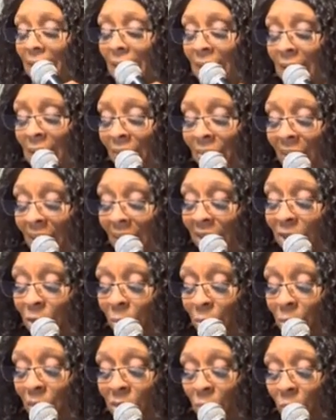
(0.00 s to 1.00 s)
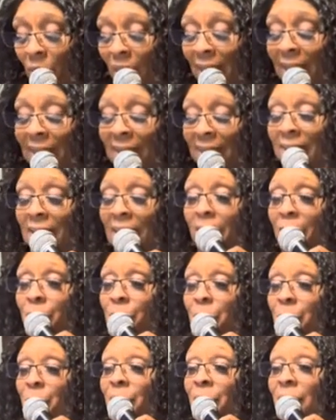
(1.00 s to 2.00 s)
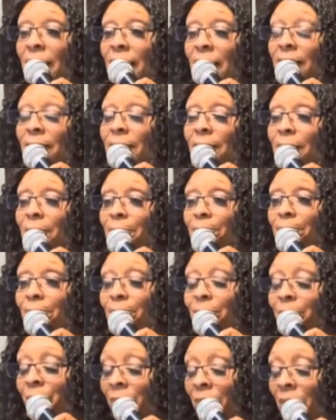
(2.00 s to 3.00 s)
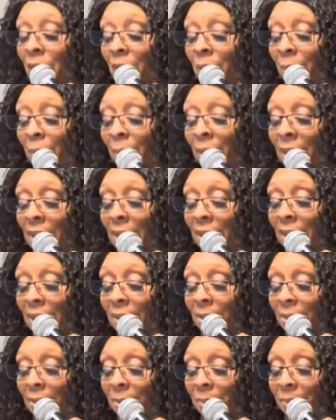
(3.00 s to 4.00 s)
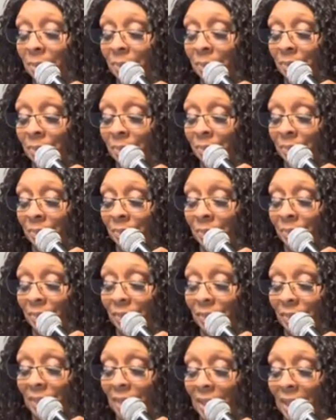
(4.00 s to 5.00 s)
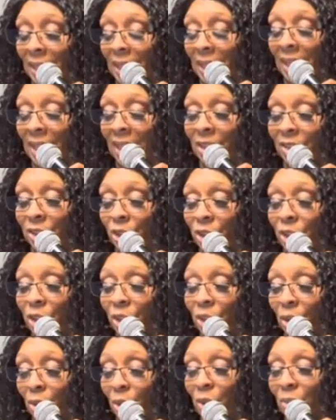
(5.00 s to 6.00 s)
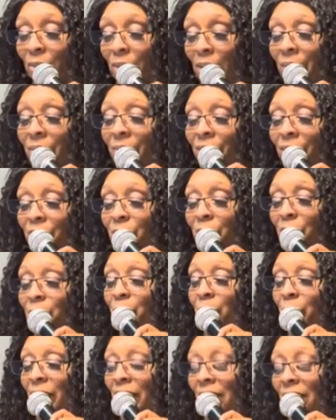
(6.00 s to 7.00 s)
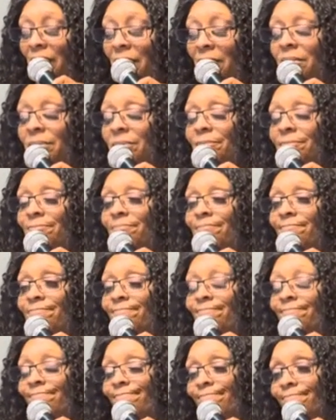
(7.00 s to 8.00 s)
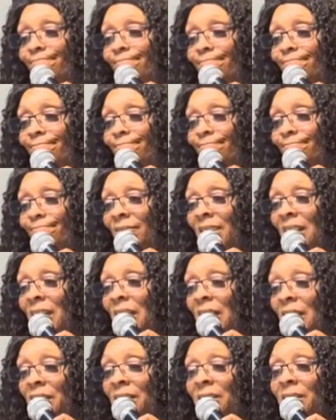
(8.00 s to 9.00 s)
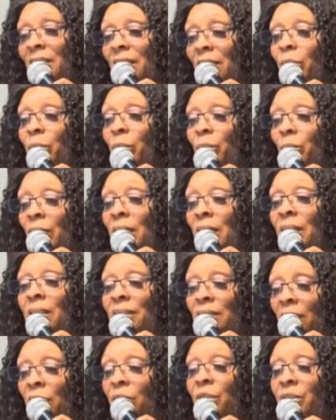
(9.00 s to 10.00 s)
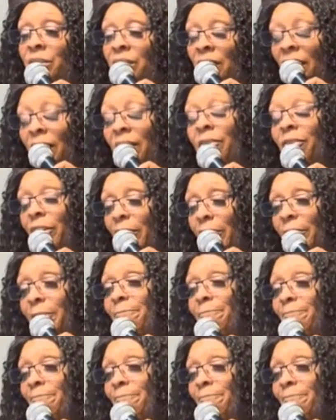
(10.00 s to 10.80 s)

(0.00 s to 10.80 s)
And that's the reason why he's got to do this. Because he needs to show you that this is real. That he's still, he's still sovereign.